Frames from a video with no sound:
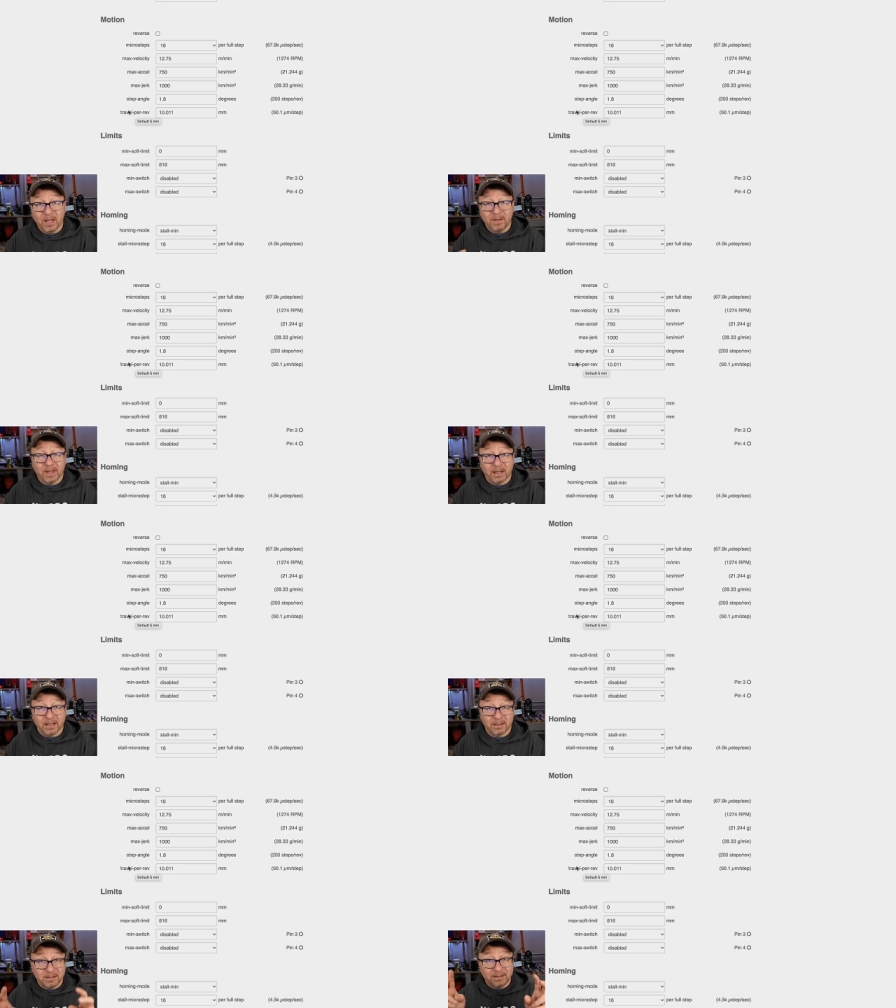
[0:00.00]
that
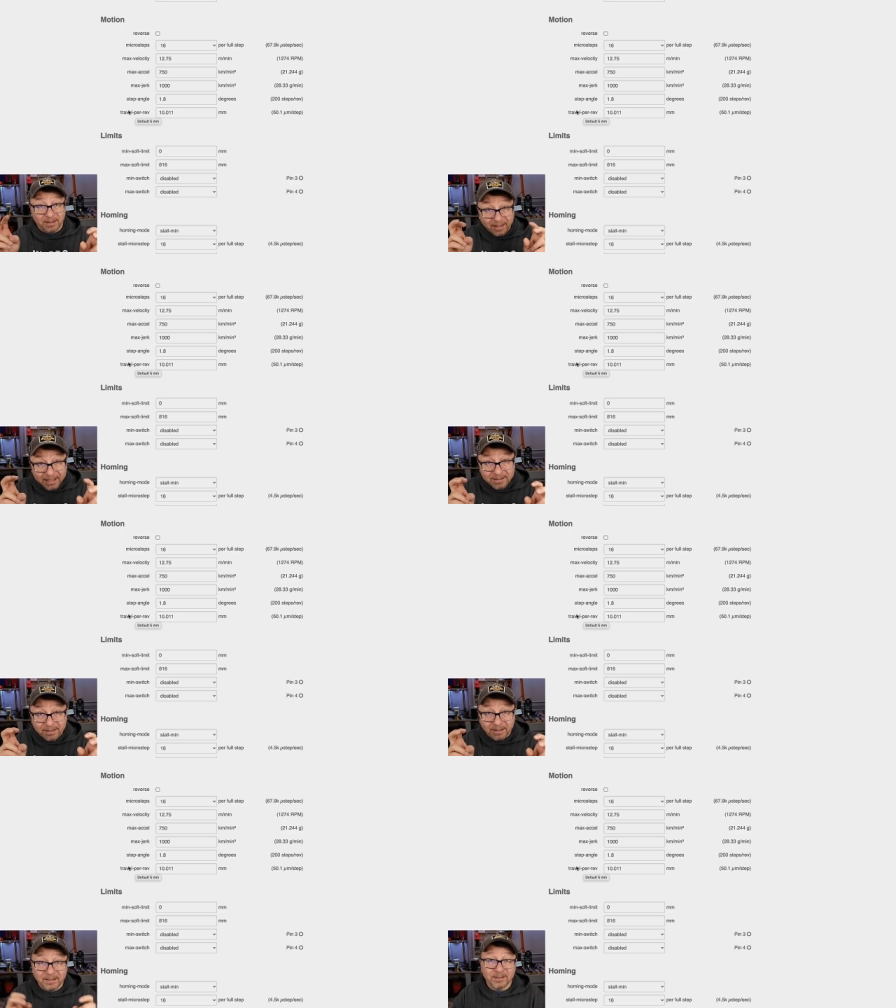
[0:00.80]
it thinks
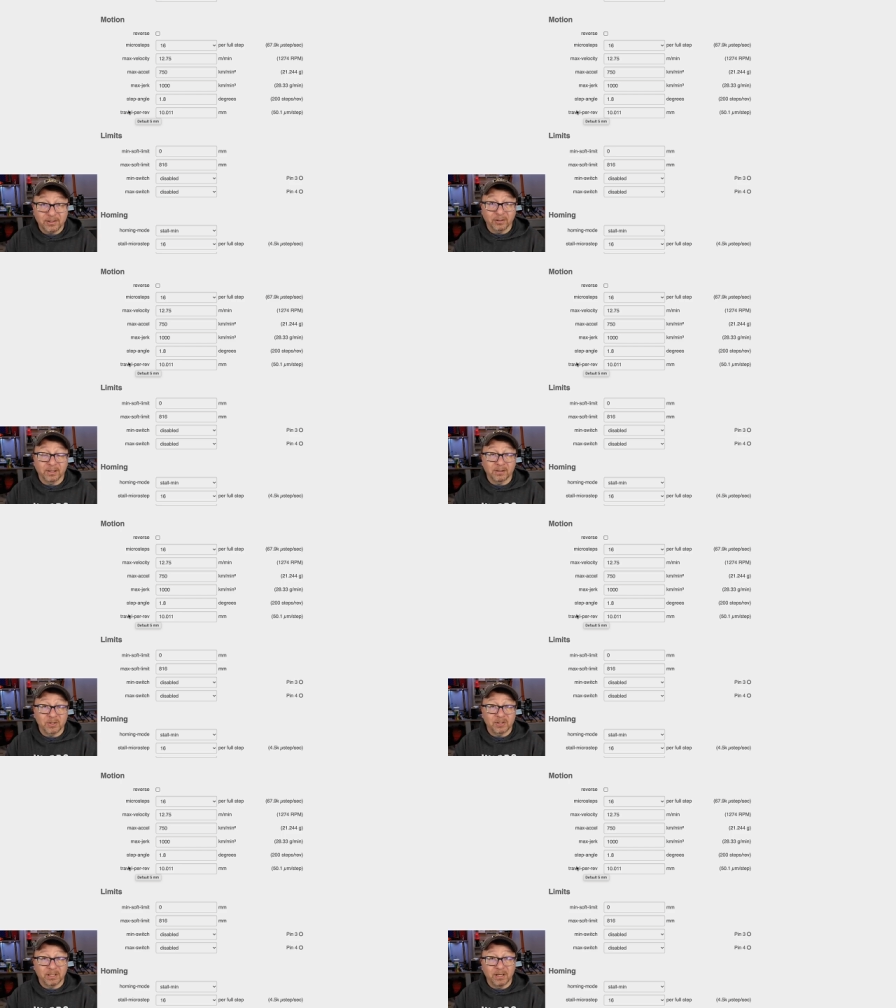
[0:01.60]
that it is turning the
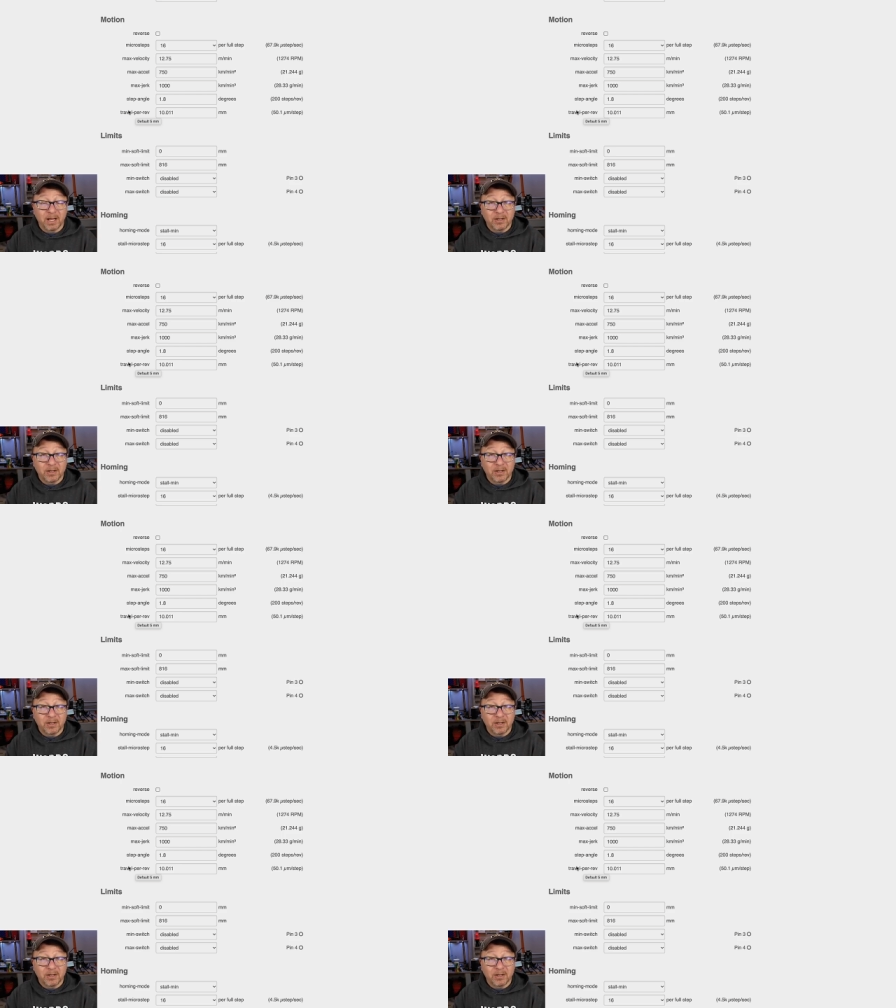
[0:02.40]
machine